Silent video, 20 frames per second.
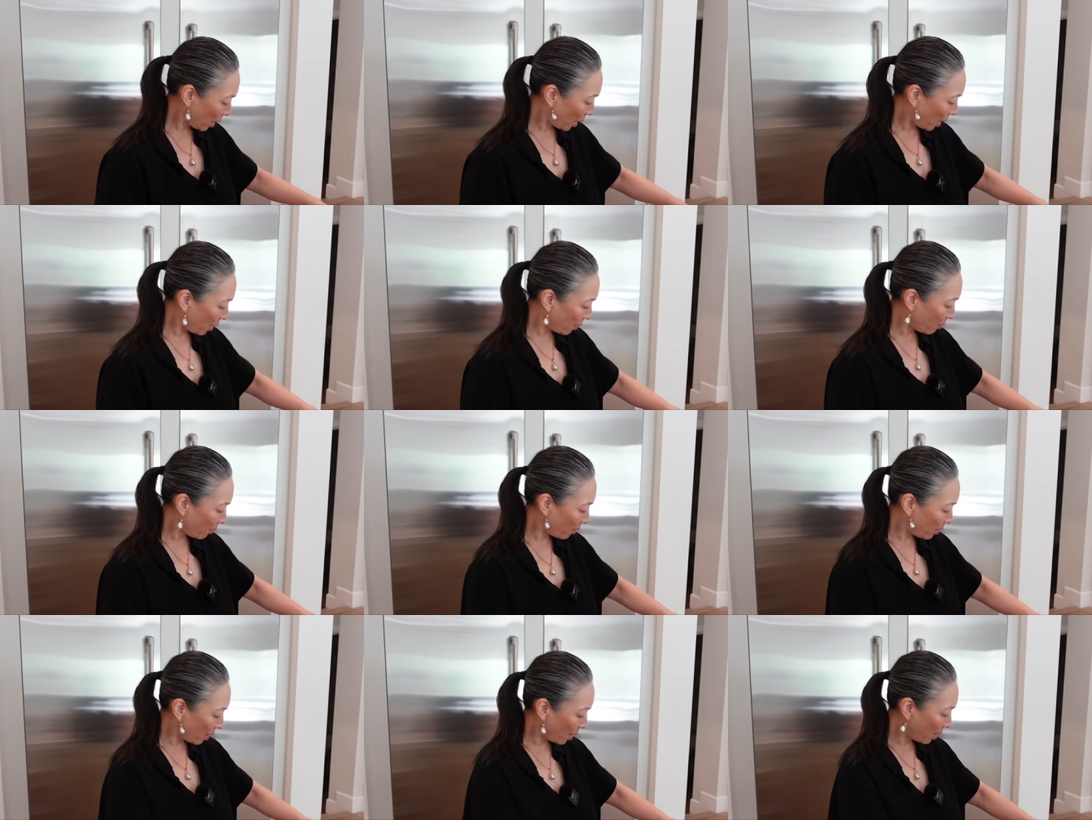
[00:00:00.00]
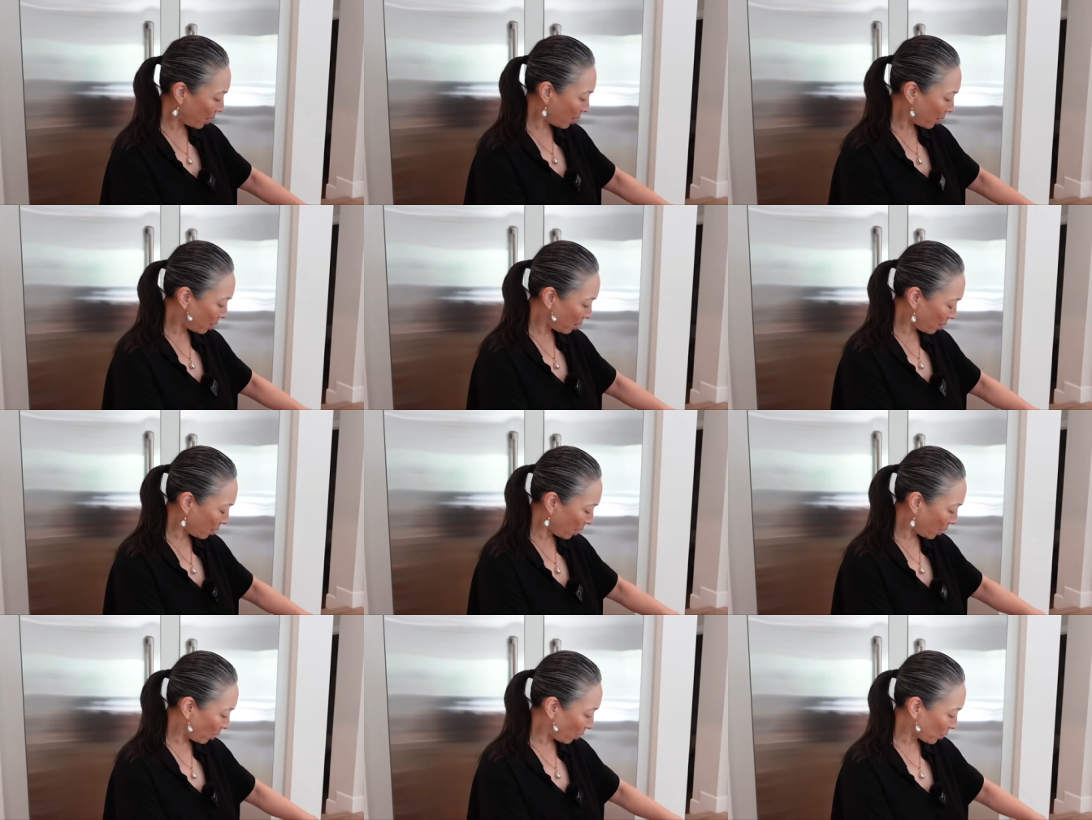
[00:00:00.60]
And
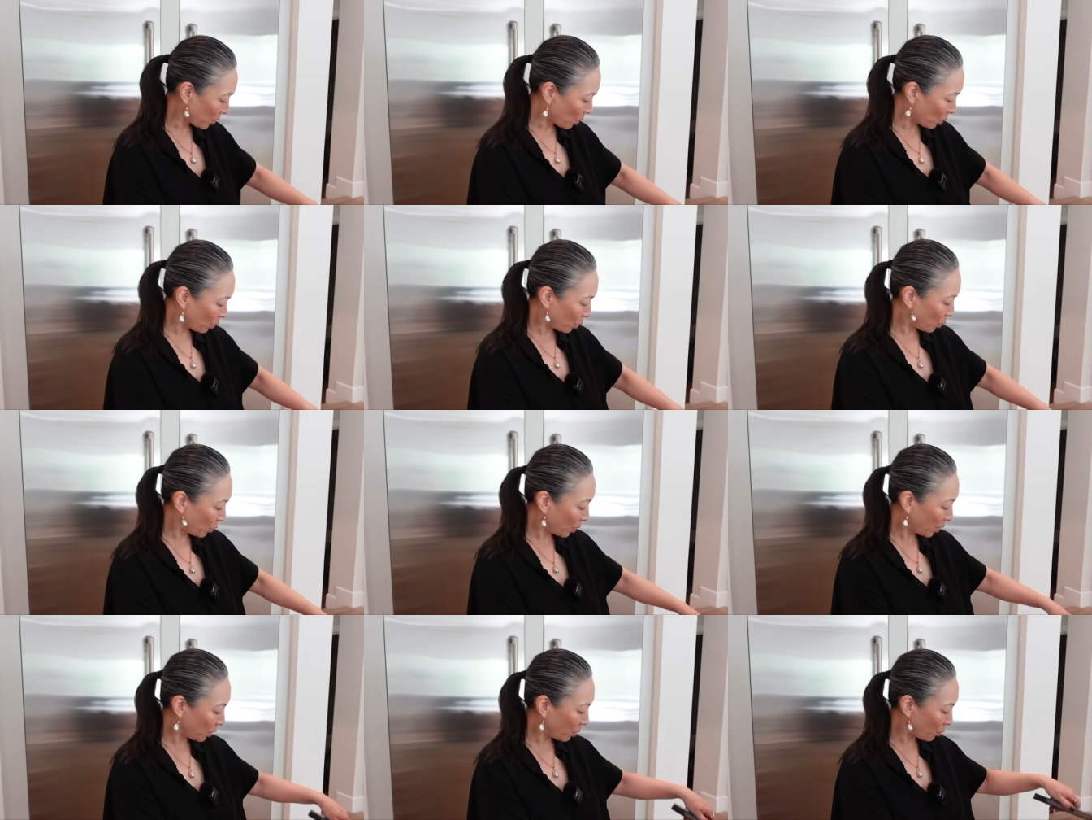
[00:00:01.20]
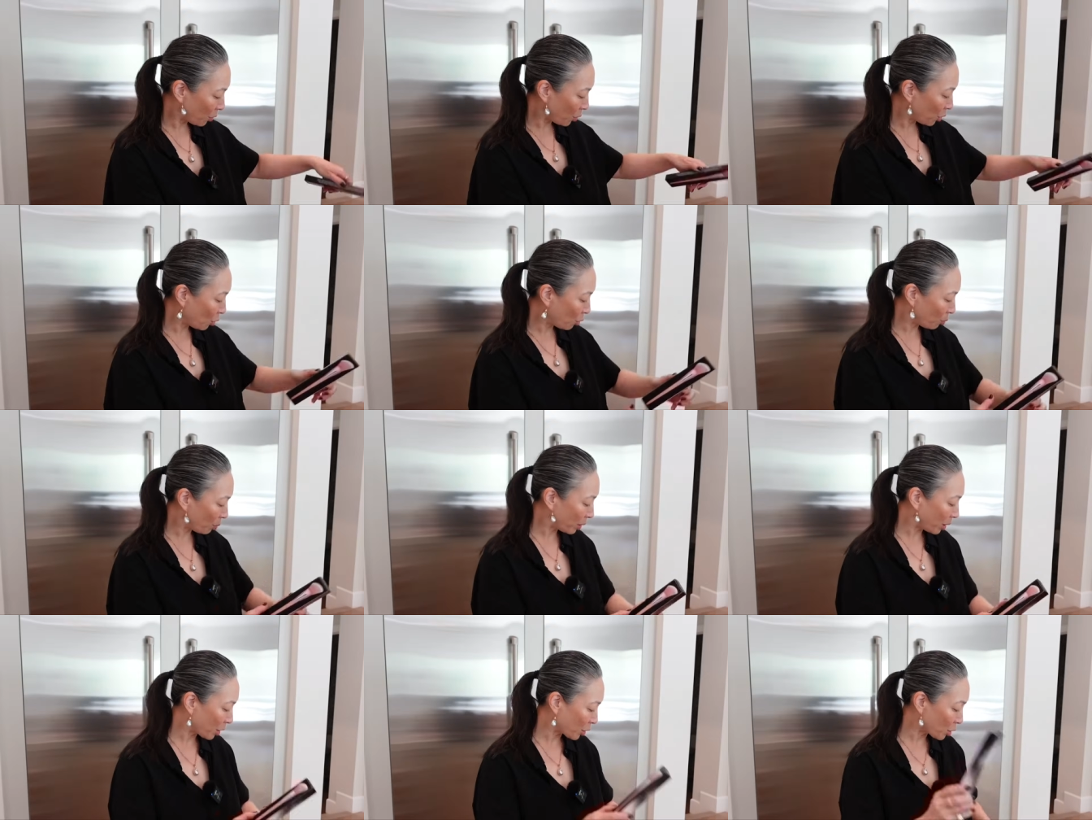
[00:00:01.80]
then they also included their new
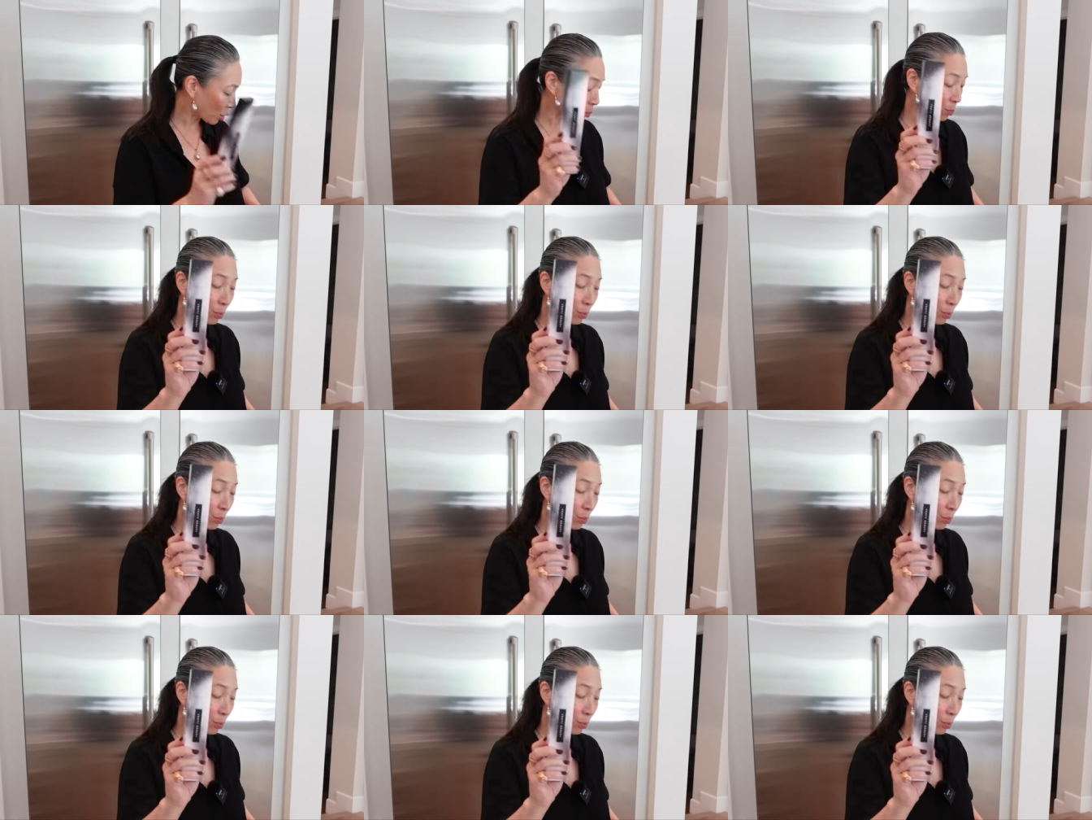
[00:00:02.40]
blush